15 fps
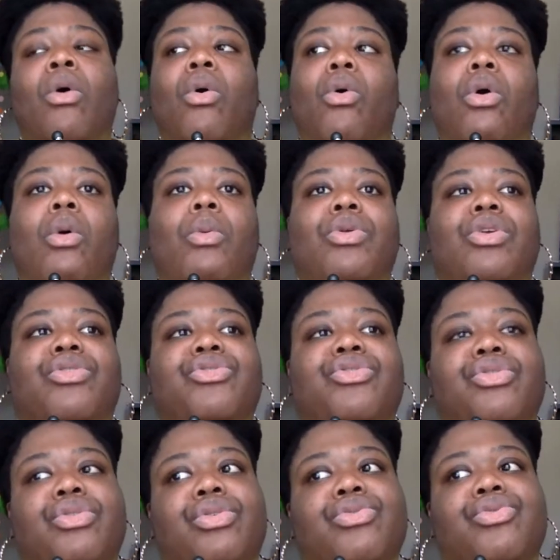Or when your
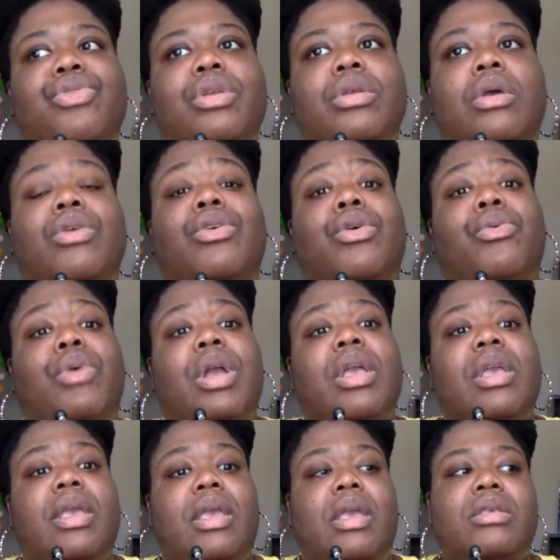children or your
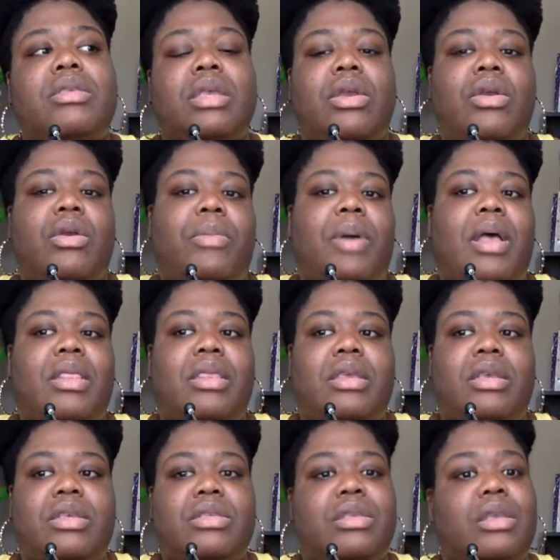grandkids hear about
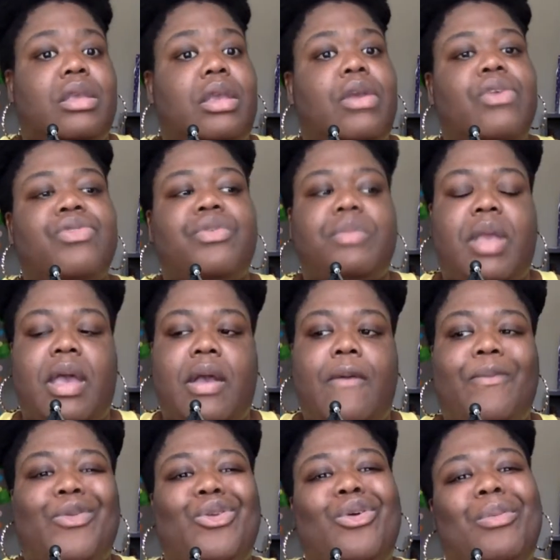this years from now,
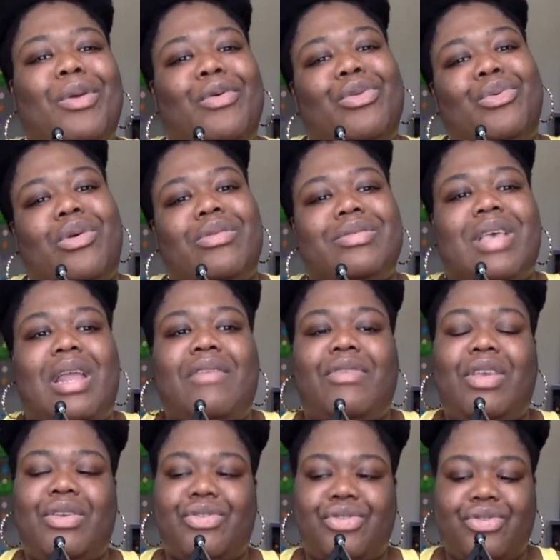you'll be on the wrong side of
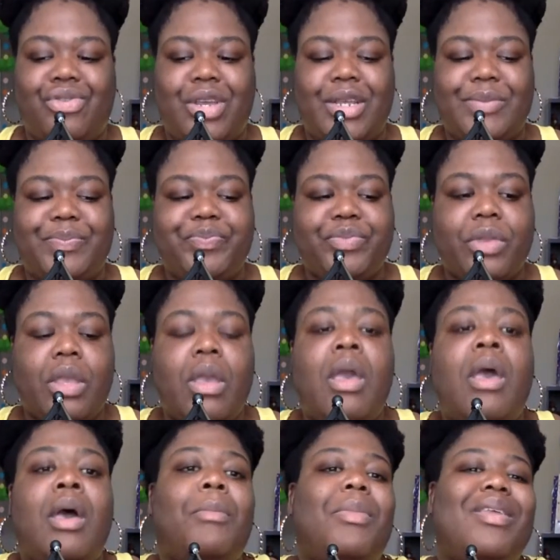history.
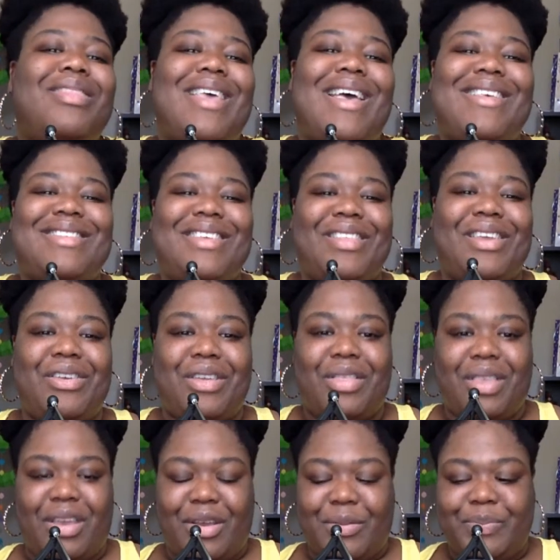But that's neither here nor
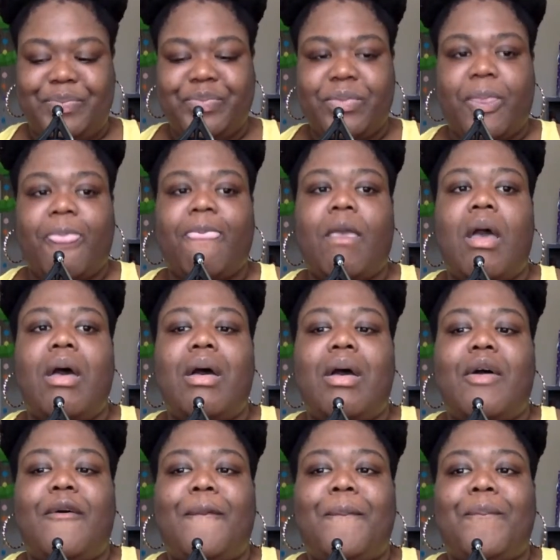there.
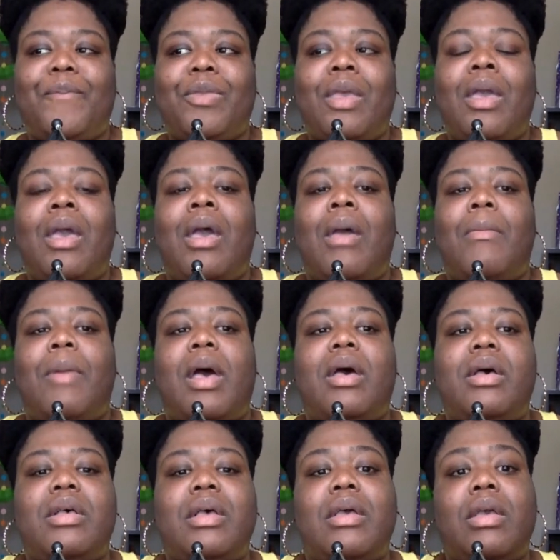Um,
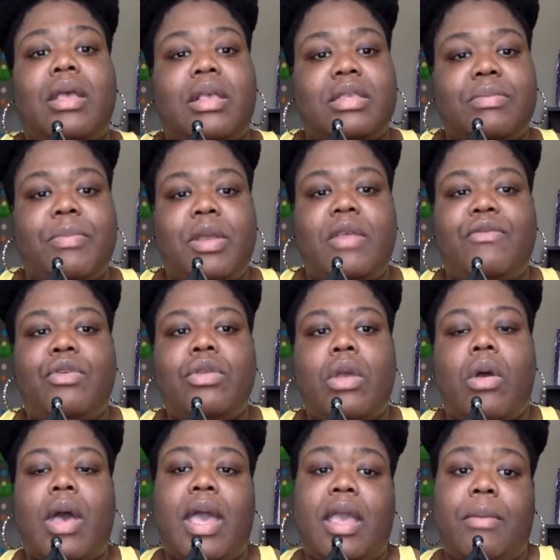As many of you know,
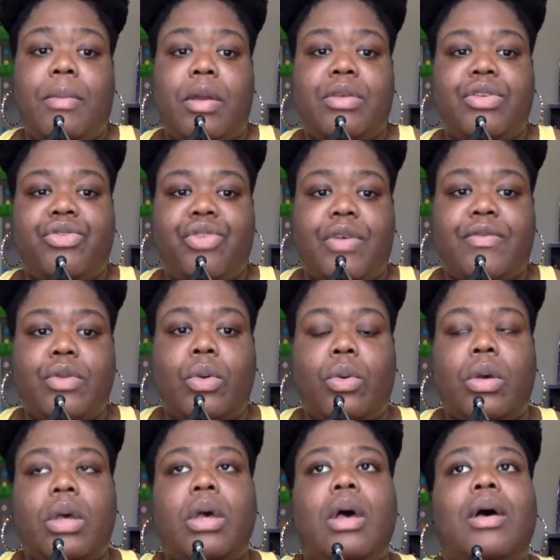I am married to Trevor
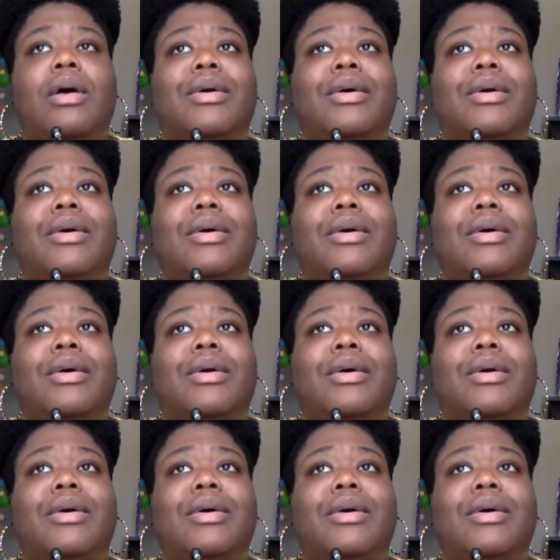Noah.